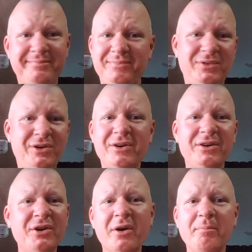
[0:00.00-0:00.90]

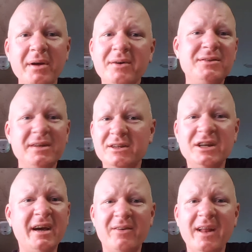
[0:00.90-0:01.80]
your ability to
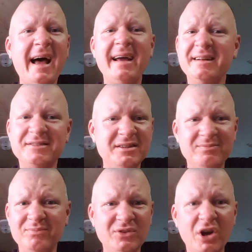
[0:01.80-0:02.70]
channel light is
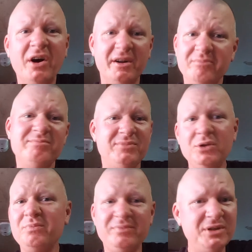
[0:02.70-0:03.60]
done.
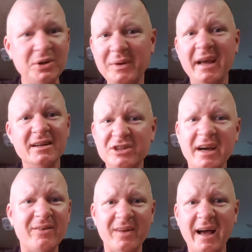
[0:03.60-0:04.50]
You can't
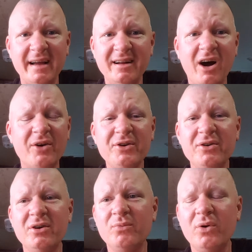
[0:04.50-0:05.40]
channel light. All you're
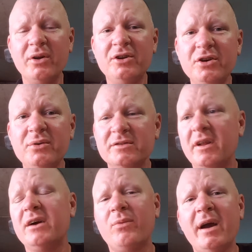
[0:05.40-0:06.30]
going to want to do is
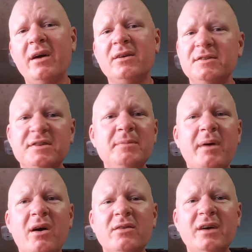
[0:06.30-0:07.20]
lay around and sleep
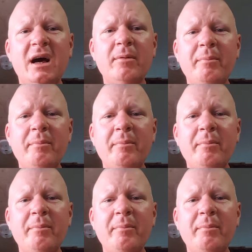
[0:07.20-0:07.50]
all the time and